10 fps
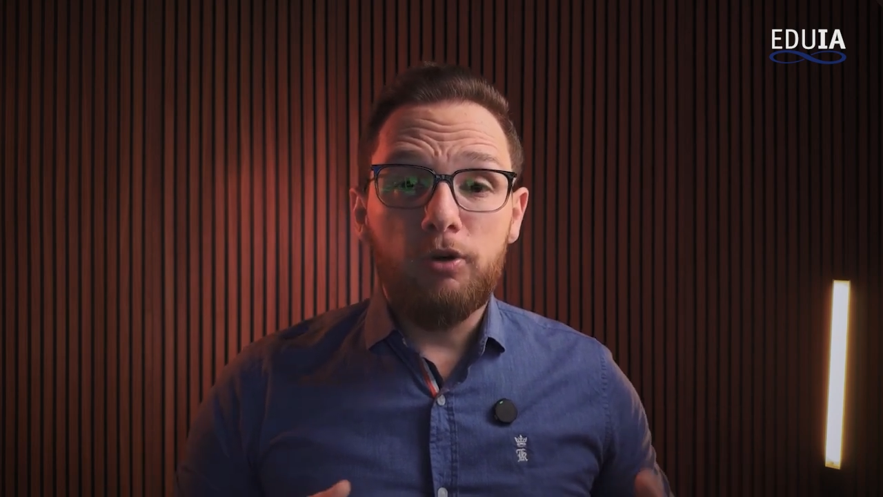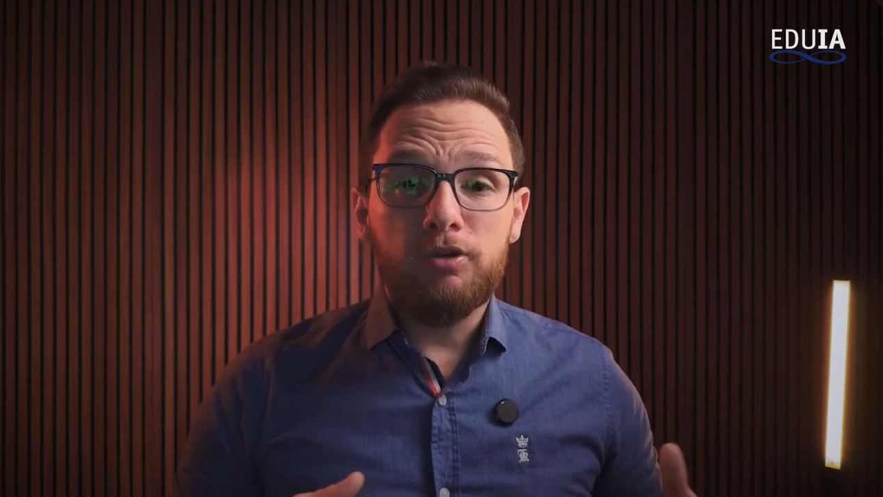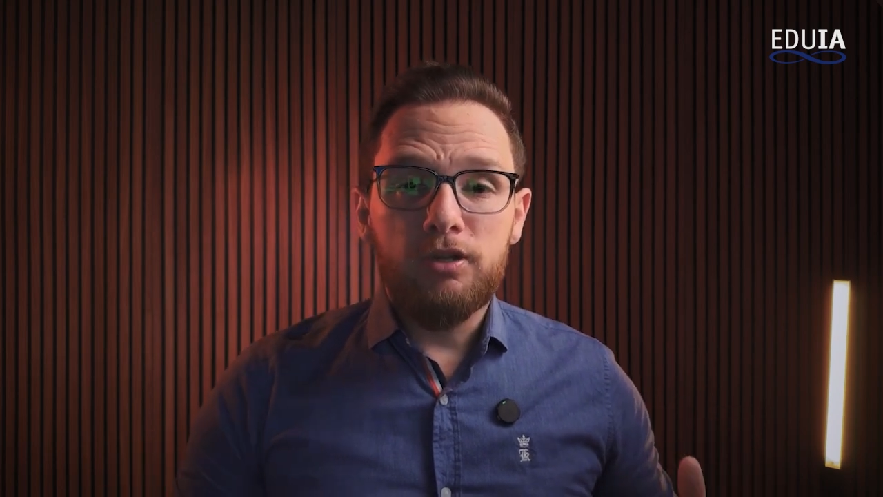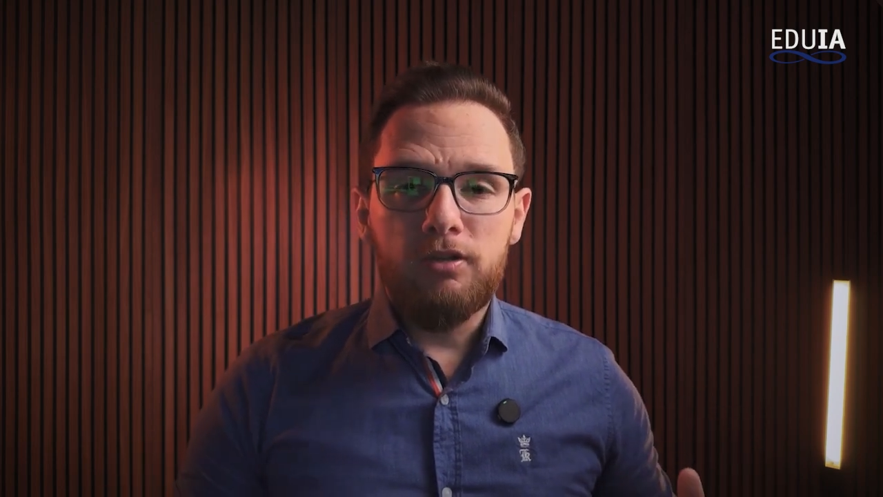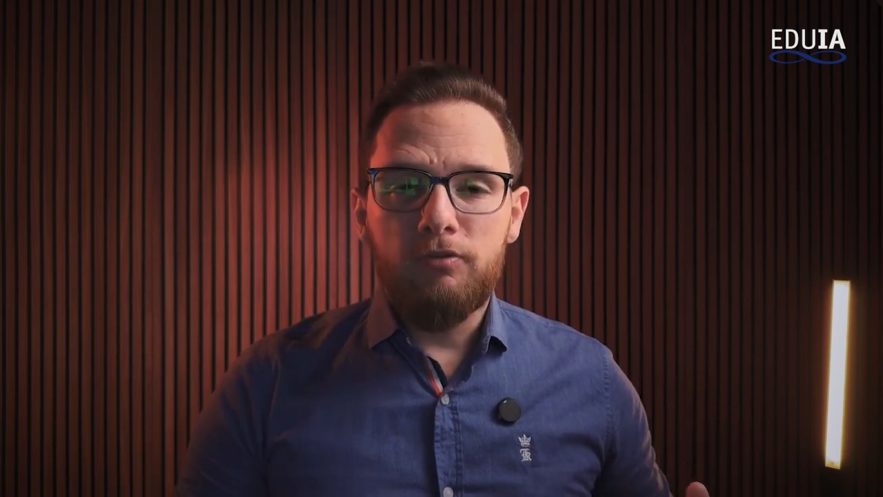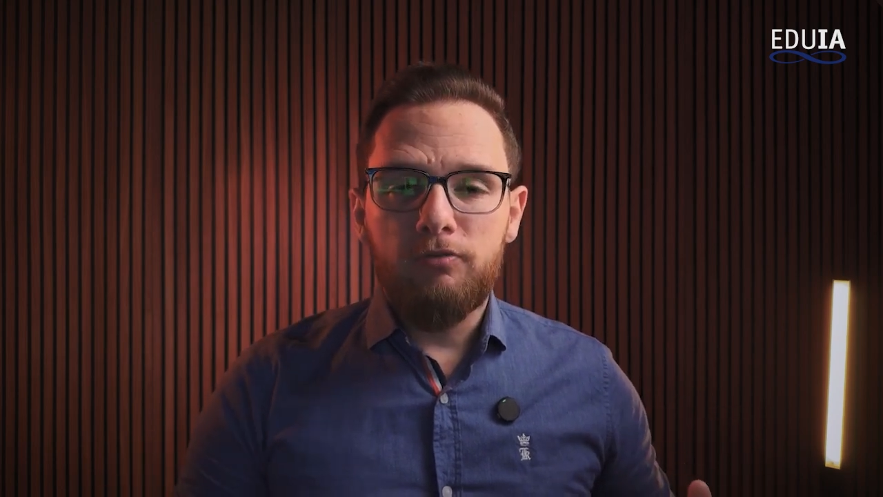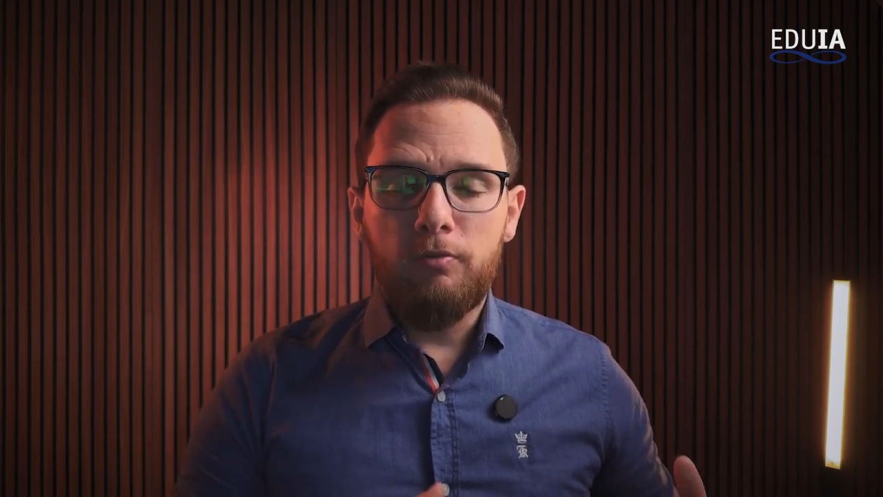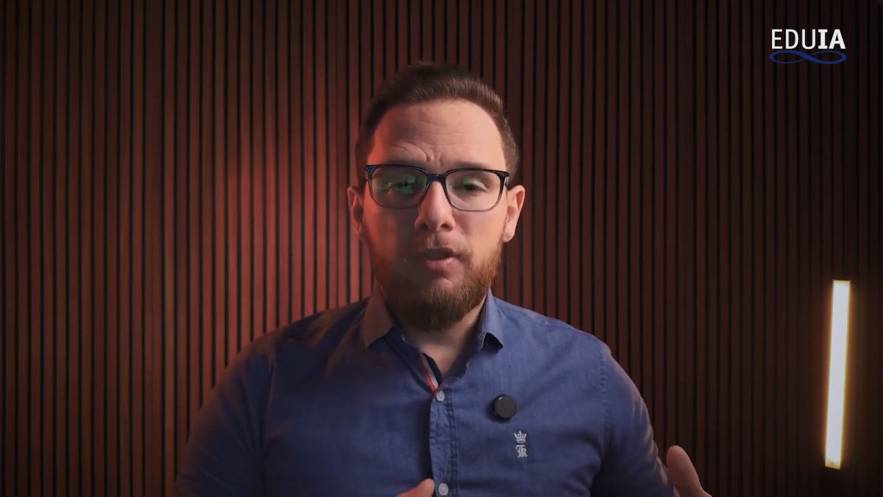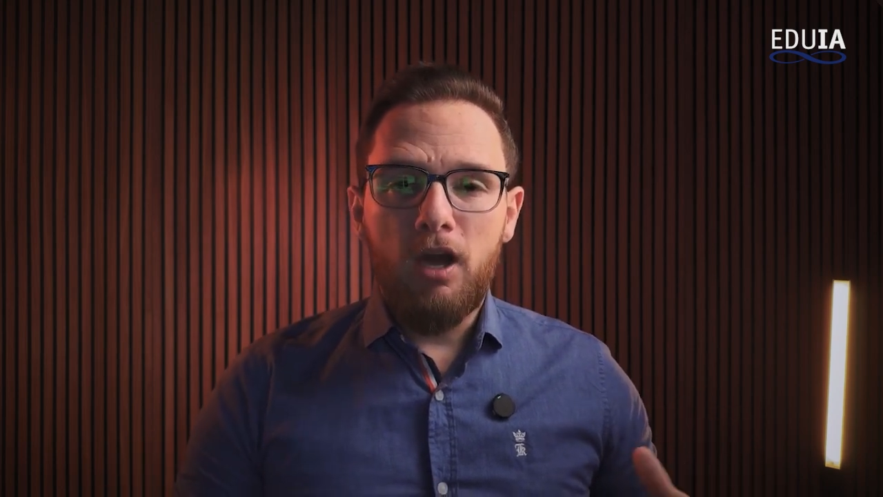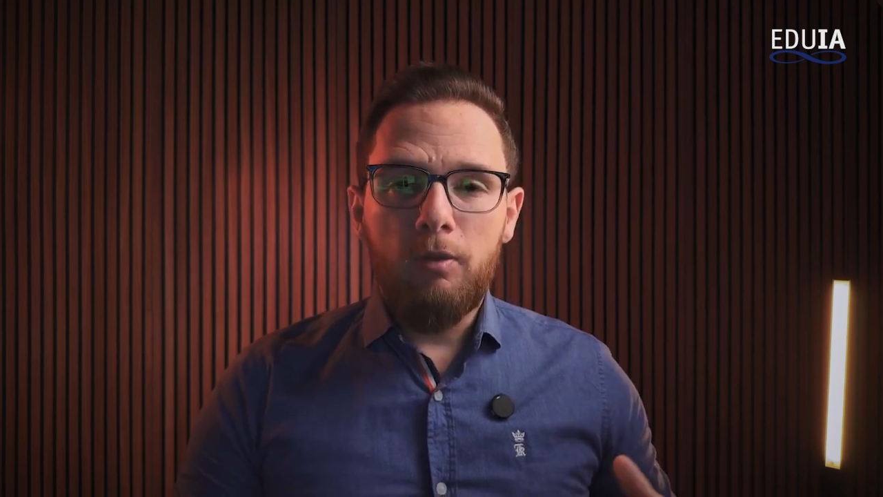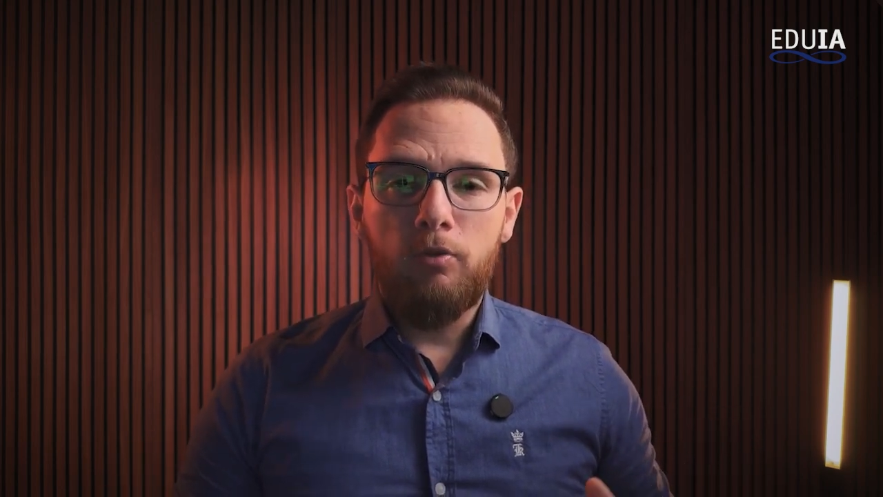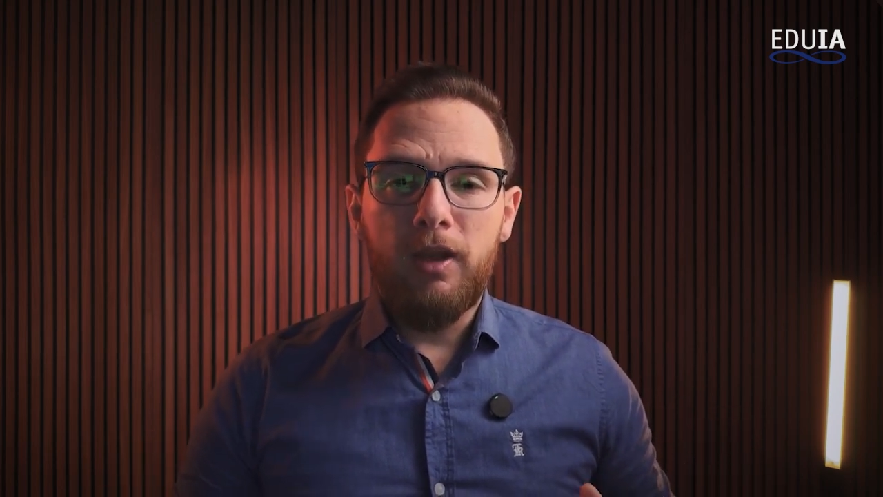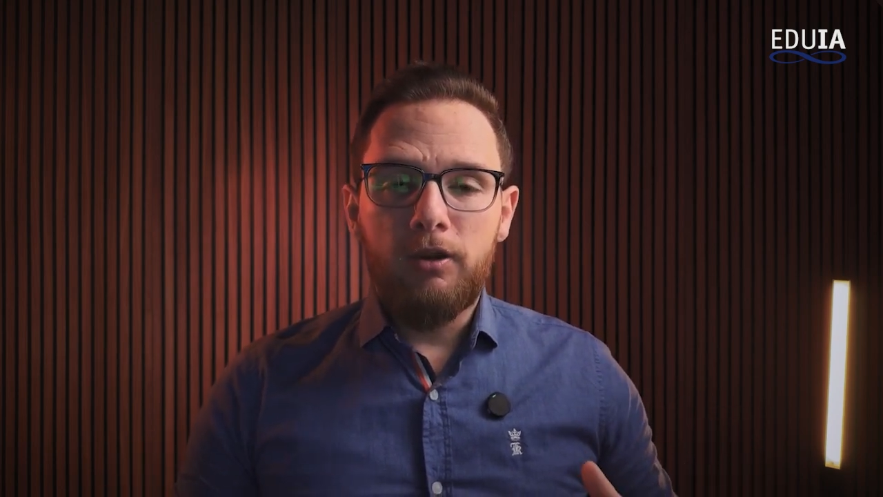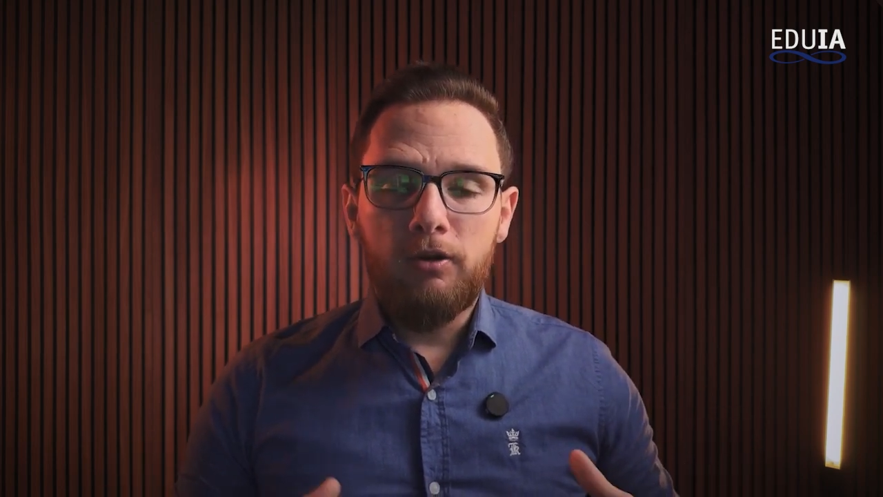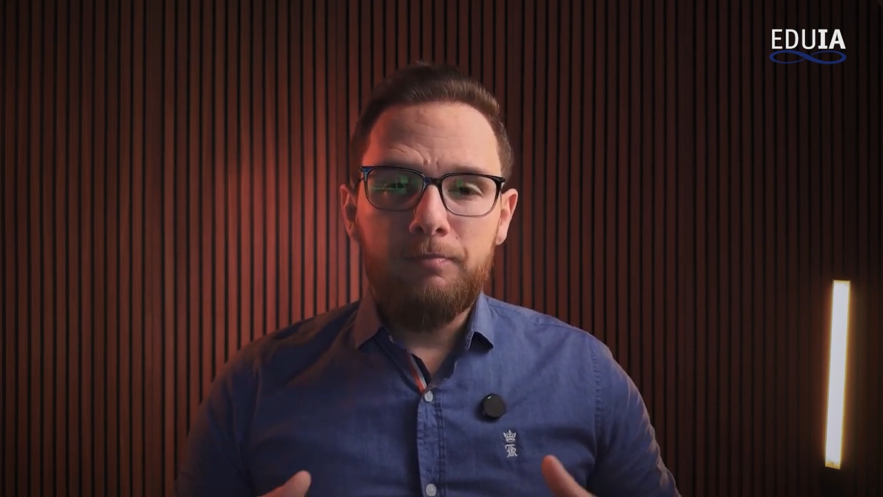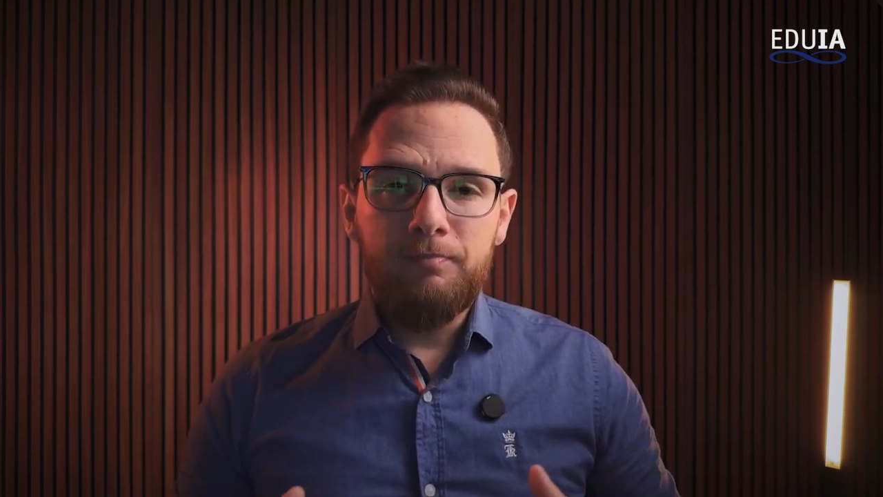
person from the operator.